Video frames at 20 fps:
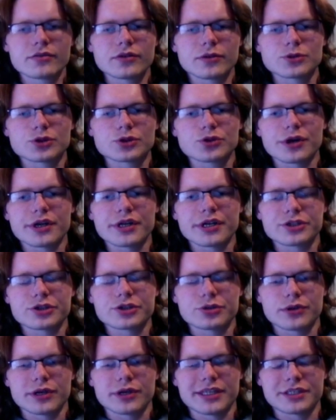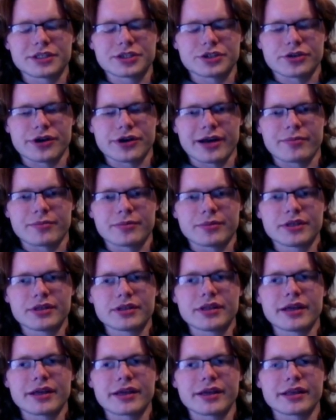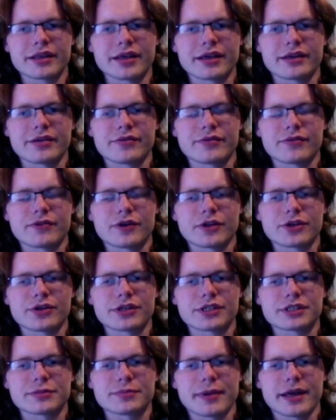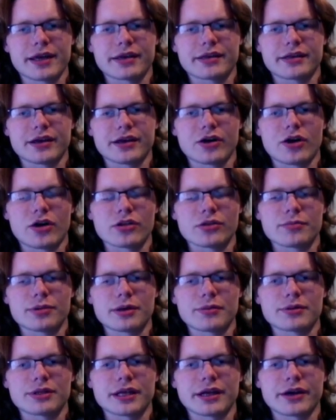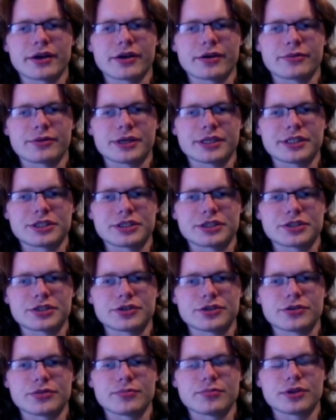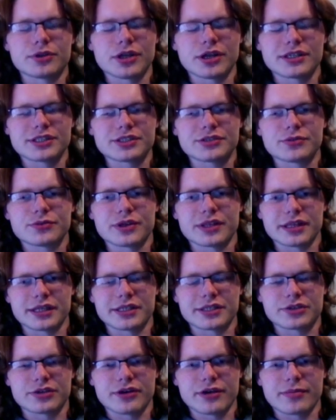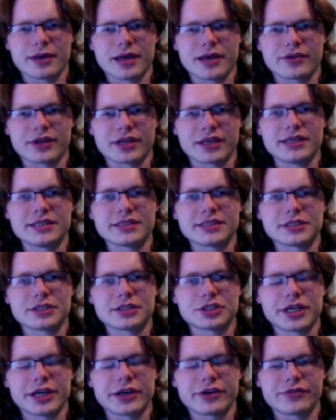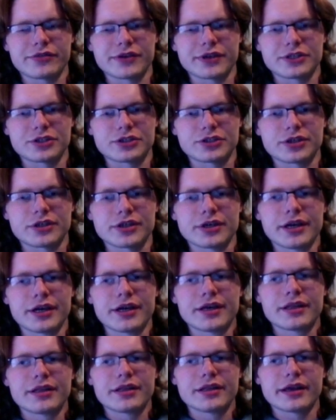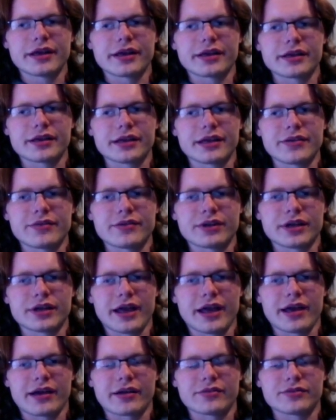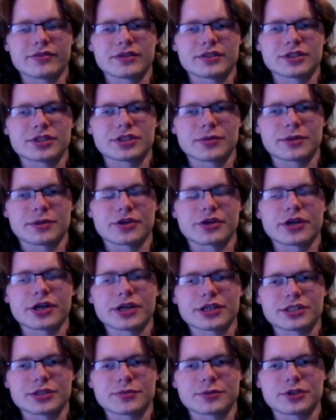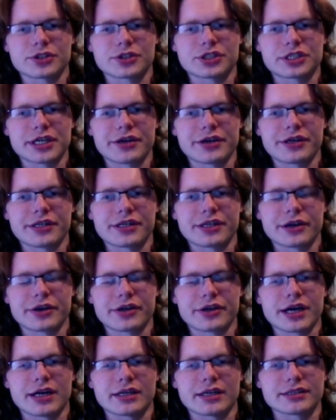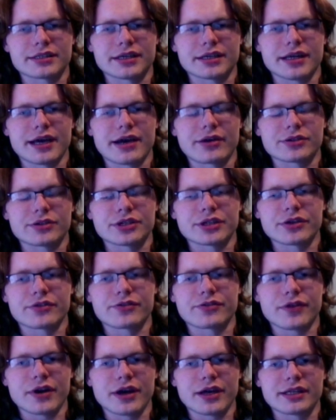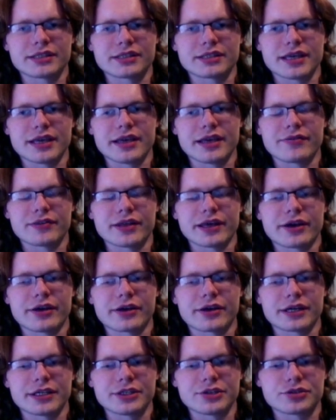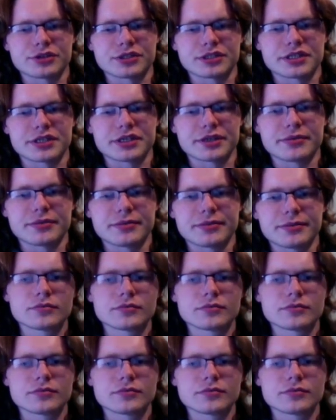From joining Instagram, they could then further expand all the people that are reaching to. Plus, with Instagram having easy share feature, they could even have some of their customers sharing their content out to their friends if they are interested.